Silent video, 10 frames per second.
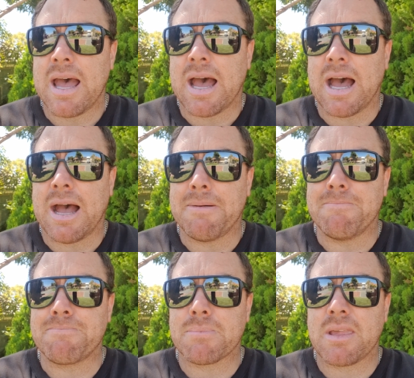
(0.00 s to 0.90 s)

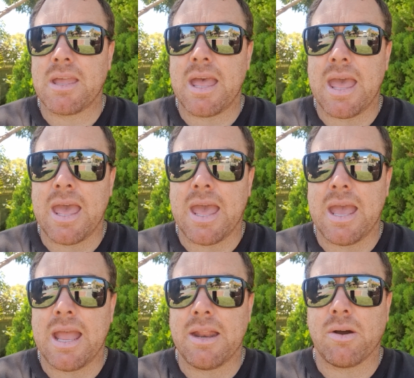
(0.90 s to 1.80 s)

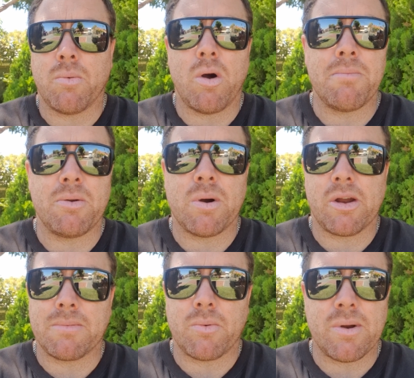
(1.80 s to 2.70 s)
And I won't be
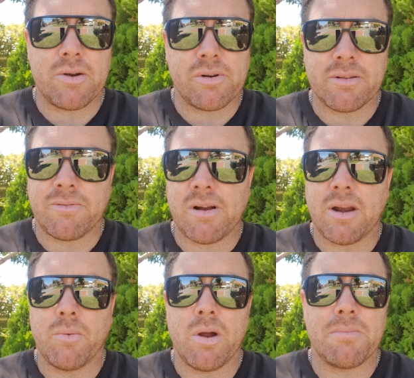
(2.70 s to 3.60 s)
worrying about rendering the
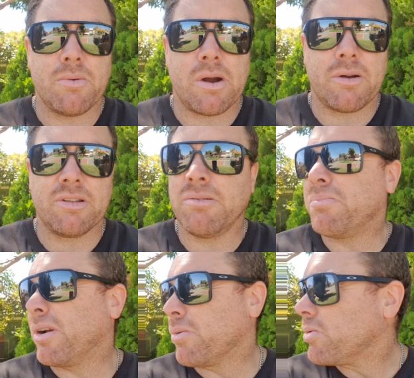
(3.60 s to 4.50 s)
front. I won't be worried, because
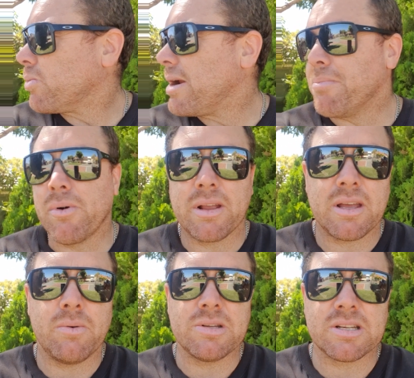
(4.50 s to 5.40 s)
the red brick,
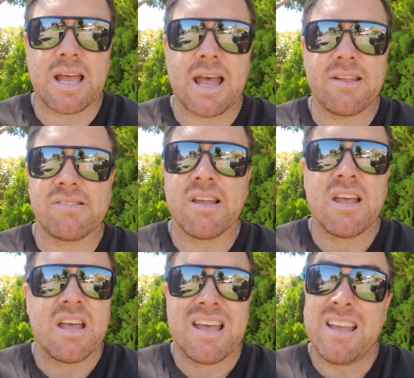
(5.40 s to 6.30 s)
which it has,
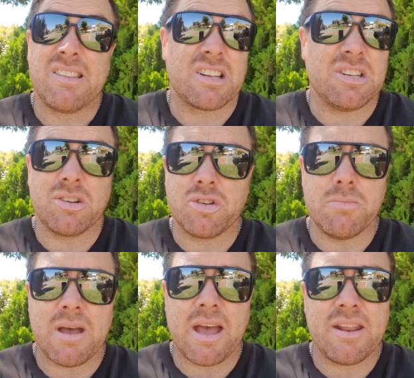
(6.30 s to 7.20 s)
is actually not too
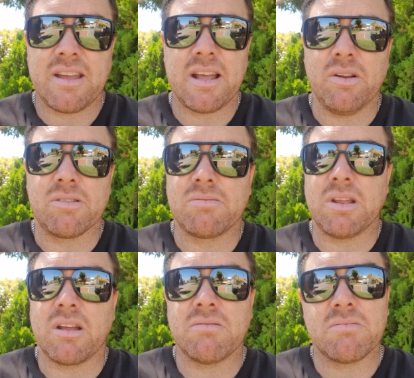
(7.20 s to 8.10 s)
bad. It looks,
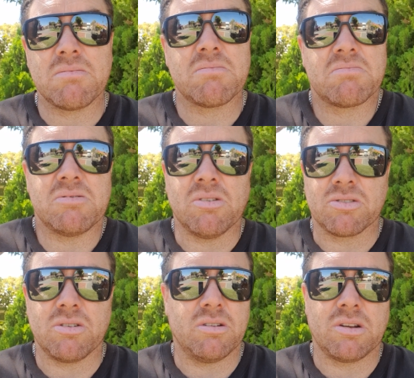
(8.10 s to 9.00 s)
I
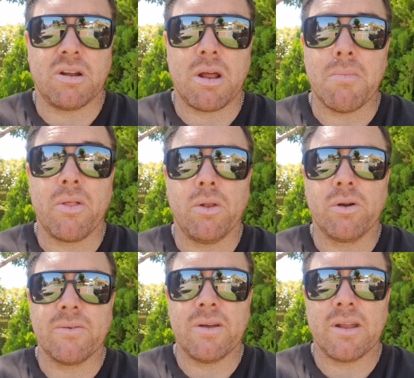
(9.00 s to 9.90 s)
don't mind the
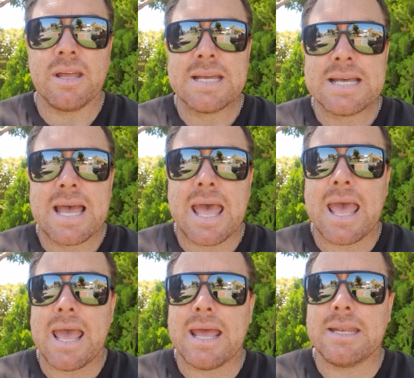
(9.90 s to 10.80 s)
look of it,
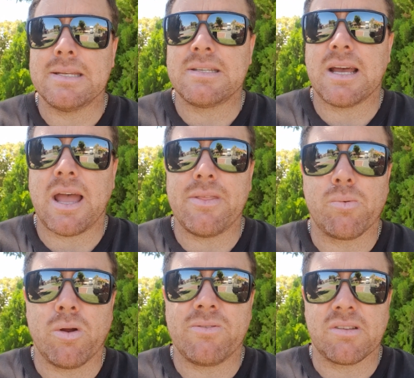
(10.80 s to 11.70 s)
and the
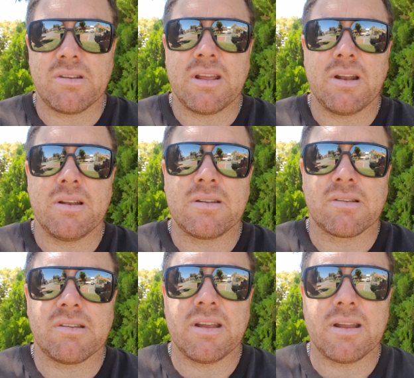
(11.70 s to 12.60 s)
roof doesn't need
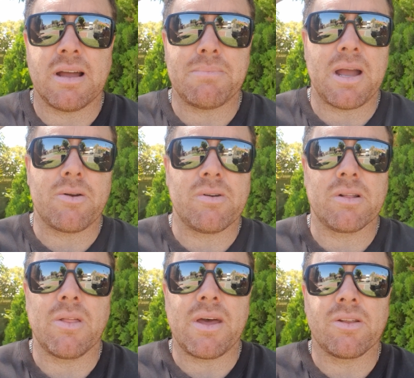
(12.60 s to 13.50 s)
paint or anything
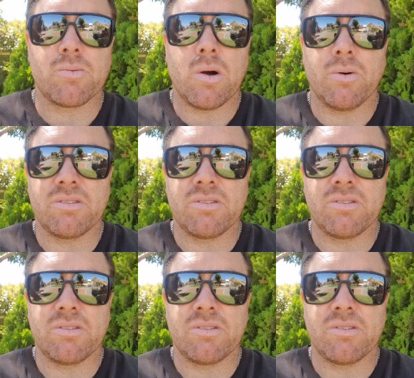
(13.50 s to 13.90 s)
like that as well.